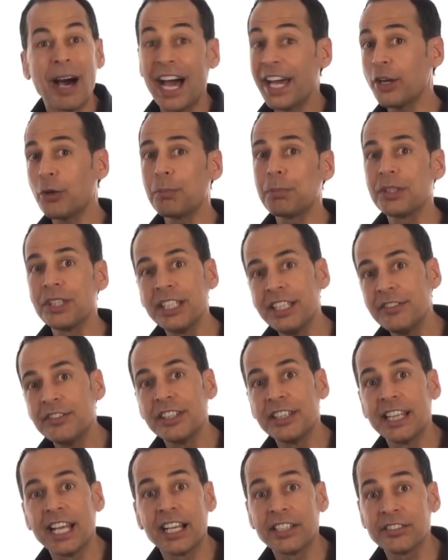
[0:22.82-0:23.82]
I don't believe
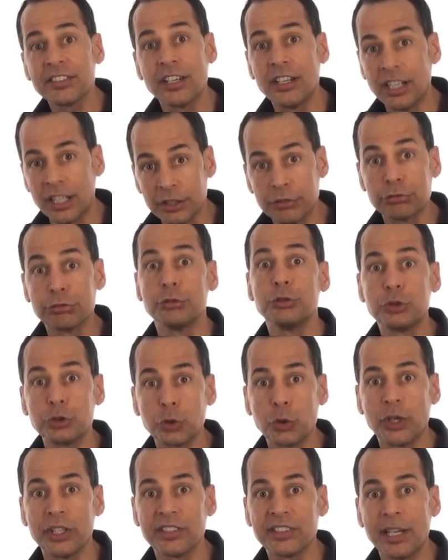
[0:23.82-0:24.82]
that that's a true
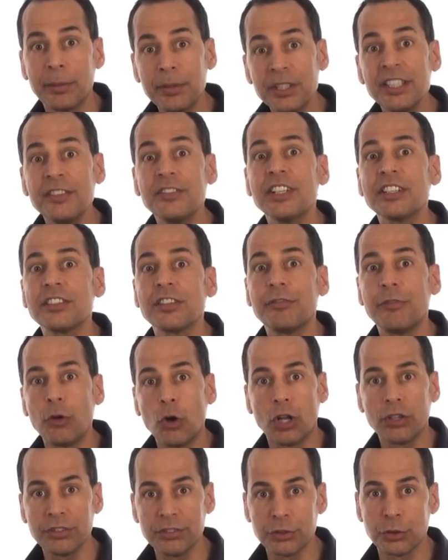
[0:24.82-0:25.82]
choice. I believe that's a
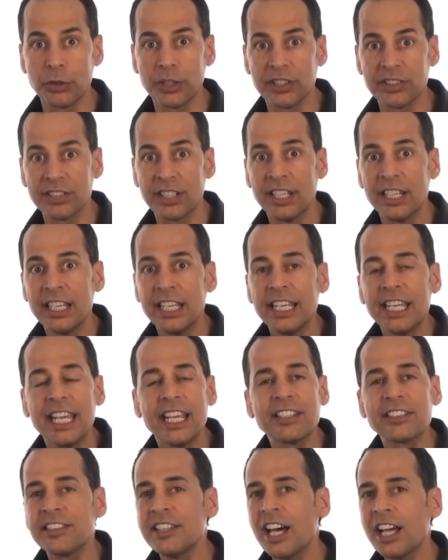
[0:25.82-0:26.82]
false choice.
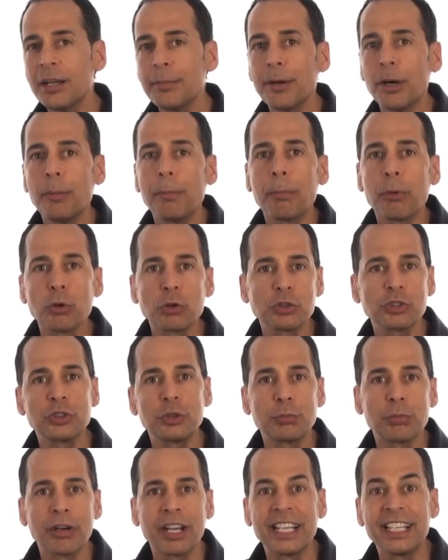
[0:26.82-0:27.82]
It's not about
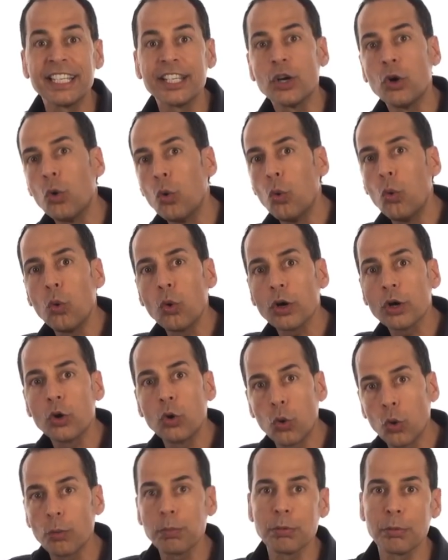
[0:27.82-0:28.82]
personal branding or
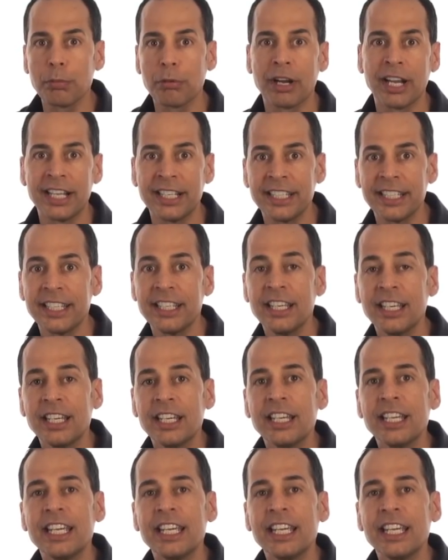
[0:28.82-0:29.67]
corporate branding.